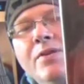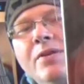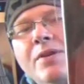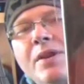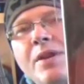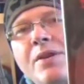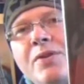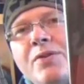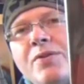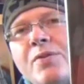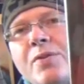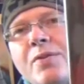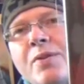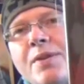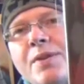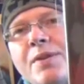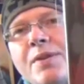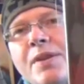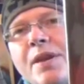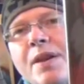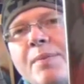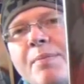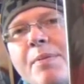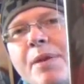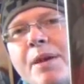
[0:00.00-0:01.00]
side-scrolling
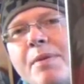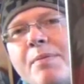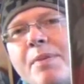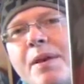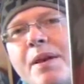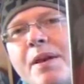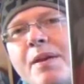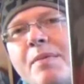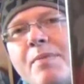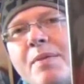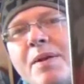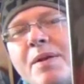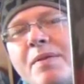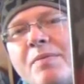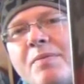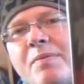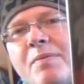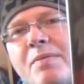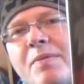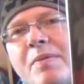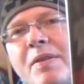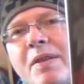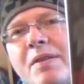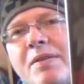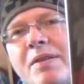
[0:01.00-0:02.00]
type beat-me-up
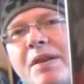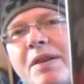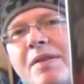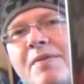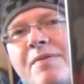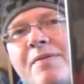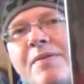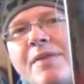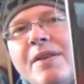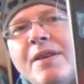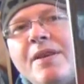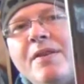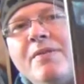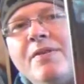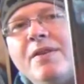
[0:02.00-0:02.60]
type thing.